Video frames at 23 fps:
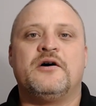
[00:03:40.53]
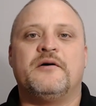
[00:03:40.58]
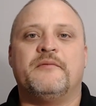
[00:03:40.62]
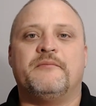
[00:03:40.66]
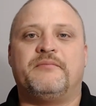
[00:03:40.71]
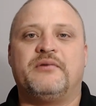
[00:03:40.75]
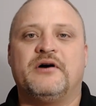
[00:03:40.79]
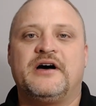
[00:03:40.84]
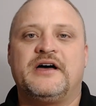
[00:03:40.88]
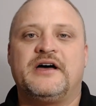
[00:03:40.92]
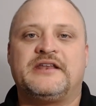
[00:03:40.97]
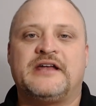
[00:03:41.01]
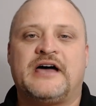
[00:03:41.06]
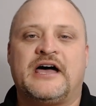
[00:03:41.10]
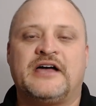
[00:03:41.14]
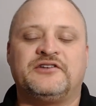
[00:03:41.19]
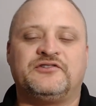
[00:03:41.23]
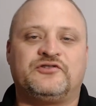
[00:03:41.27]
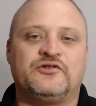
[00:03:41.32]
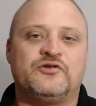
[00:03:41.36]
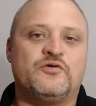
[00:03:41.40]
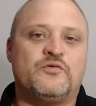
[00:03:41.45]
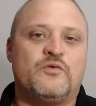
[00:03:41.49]
But I
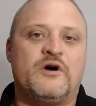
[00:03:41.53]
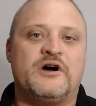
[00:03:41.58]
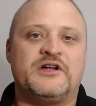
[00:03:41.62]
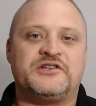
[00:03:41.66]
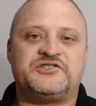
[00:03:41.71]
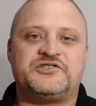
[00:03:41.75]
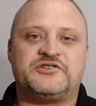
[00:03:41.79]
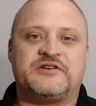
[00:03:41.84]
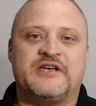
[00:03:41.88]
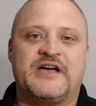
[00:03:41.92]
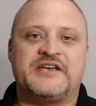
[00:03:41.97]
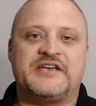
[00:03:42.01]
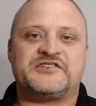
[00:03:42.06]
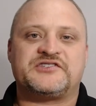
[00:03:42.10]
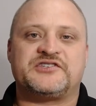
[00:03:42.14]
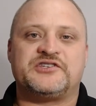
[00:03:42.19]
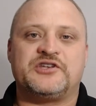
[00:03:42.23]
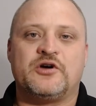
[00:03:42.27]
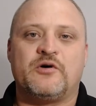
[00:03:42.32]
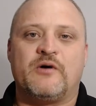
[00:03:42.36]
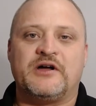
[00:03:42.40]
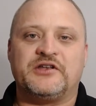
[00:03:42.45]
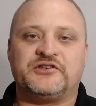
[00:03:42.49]
do want you guys to
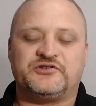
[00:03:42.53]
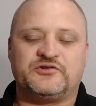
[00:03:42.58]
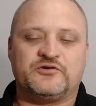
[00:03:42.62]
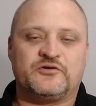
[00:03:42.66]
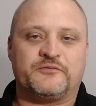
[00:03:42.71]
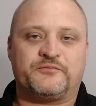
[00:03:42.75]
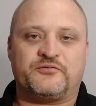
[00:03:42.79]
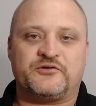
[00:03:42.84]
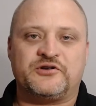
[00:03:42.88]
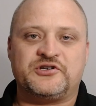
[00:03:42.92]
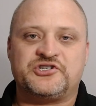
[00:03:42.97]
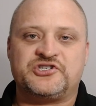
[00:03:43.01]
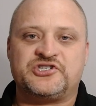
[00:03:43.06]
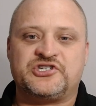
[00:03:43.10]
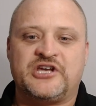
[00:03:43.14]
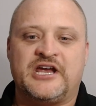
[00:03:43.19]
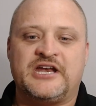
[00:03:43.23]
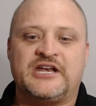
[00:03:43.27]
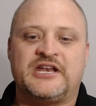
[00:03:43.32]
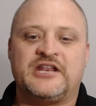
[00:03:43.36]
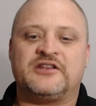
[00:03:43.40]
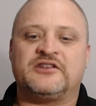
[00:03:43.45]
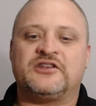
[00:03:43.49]
know I do
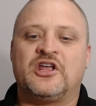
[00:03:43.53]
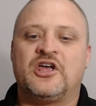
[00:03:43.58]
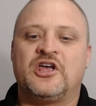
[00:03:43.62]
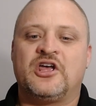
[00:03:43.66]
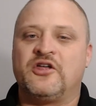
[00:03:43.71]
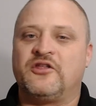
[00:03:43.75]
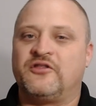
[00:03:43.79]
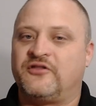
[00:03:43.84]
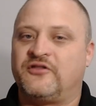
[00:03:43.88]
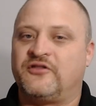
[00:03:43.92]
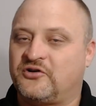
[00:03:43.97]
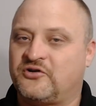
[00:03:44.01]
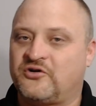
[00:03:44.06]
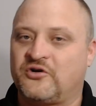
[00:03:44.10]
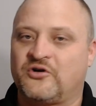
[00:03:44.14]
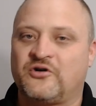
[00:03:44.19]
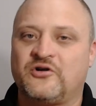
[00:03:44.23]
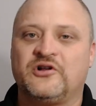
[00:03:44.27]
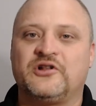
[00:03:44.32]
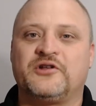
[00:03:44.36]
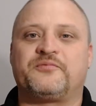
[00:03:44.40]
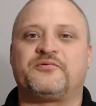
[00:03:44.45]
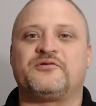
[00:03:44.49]
appreciate it. The
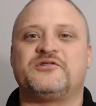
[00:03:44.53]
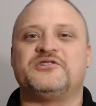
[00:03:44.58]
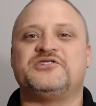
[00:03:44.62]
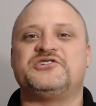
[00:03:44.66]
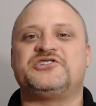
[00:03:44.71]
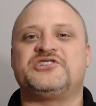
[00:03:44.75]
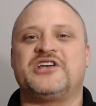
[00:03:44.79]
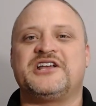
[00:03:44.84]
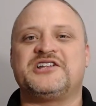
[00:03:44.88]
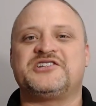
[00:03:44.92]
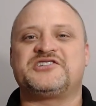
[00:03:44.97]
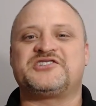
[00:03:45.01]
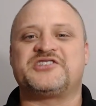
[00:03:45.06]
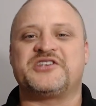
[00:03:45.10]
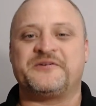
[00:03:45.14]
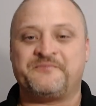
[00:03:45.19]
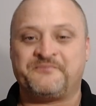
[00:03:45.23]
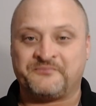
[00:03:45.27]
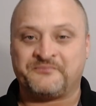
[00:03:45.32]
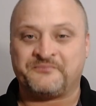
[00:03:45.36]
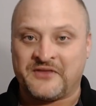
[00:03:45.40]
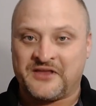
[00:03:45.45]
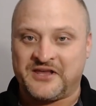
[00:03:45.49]
girl appreciates it.
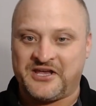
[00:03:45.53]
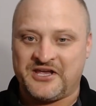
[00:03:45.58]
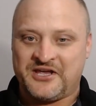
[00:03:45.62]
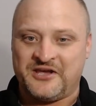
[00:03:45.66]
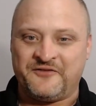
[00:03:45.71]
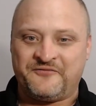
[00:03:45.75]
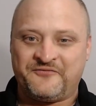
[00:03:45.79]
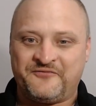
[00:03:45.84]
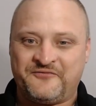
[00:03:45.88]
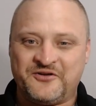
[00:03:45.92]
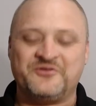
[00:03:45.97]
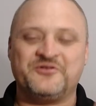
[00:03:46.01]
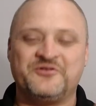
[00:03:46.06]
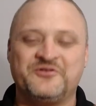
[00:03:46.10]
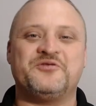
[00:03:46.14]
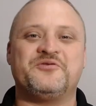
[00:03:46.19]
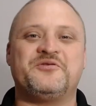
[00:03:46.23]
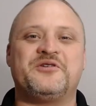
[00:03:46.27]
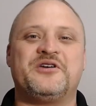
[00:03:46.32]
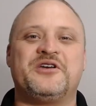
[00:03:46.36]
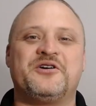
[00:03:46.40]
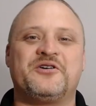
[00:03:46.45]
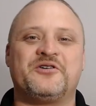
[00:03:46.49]
If you're new
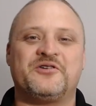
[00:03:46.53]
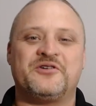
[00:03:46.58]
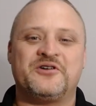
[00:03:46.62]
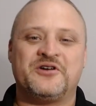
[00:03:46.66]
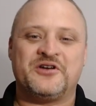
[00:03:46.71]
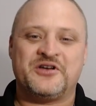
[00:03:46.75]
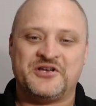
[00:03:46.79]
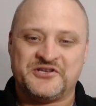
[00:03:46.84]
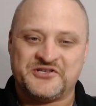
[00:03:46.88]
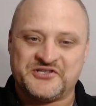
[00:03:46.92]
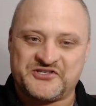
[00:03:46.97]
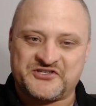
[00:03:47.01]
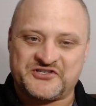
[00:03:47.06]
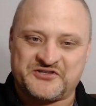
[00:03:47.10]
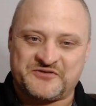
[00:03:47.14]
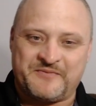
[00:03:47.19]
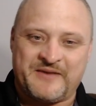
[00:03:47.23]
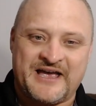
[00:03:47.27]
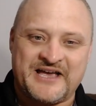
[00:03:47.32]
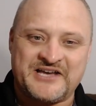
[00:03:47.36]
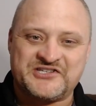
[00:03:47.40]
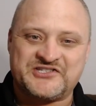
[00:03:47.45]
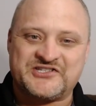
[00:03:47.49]
here,
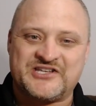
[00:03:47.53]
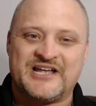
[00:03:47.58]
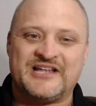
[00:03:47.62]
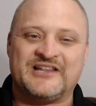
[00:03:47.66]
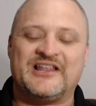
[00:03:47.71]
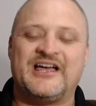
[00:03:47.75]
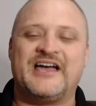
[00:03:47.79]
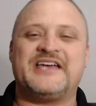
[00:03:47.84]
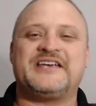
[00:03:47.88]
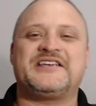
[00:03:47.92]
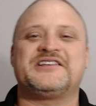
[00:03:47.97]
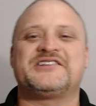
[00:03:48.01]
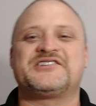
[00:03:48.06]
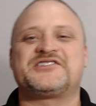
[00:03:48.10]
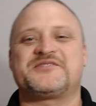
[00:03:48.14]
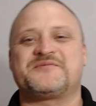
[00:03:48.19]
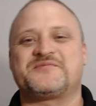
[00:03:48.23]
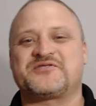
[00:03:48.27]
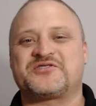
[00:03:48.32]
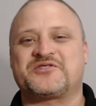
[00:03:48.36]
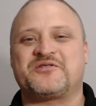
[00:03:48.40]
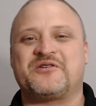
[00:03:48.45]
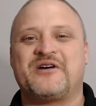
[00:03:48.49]
smash that like and
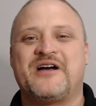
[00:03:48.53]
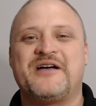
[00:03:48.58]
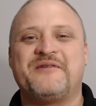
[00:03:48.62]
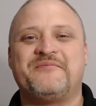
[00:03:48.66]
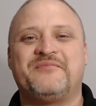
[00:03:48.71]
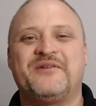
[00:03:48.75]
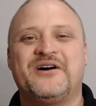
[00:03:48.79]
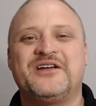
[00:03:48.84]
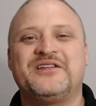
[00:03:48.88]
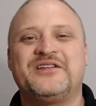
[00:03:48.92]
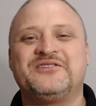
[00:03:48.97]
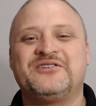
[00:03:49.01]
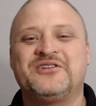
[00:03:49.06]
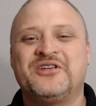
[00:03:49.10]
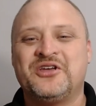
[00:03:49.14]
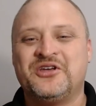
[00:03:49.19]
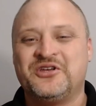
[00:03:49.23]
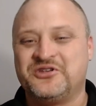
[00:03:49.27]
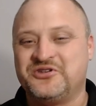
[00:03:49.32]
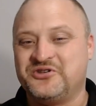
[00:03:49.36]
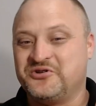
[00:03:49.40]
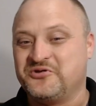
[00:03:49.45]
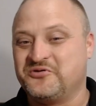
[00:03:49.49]
subscribe button.
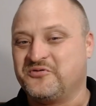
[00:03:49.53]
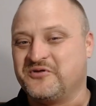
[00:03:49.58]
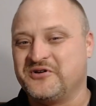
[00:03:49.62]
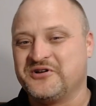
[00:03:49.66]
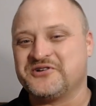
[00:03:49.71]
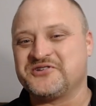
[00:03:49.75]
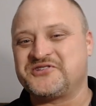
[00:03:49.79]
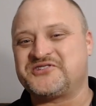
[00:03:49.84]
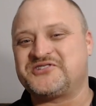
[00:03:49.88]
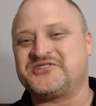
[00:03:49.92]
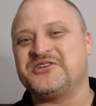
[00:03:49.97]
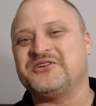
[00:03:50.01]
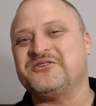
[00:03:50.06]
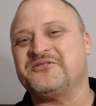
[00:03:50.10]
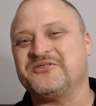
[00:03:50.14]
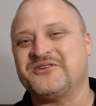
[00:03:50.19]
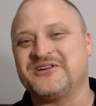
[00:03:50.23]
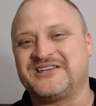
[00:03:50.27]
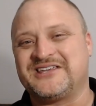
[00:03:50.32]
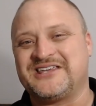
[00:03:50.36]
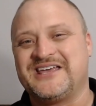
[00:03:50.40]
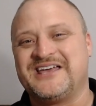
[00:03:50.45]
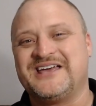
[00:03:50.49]
You will see her
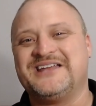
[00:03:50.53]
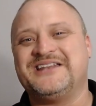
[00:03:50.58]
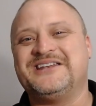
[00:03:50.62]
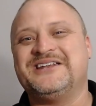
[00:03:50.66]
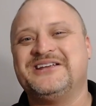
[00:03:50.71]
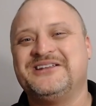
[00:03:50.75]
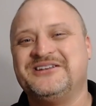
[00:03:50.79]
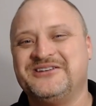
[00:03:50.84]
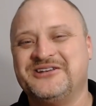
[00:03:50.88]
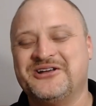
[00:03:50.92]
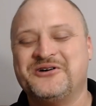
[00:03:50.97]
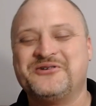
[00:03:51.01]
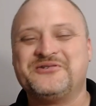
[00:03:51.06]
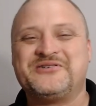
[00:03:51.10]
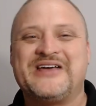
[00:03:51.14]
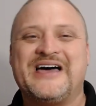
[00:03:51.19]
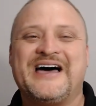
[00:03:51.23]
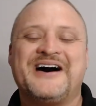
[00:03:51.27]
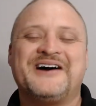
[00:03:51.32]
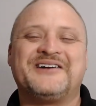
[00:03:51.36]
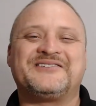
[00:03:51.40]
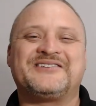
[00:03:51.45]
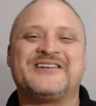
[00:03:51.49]
again, no
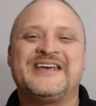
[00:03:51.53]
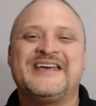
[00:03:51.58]
doubt.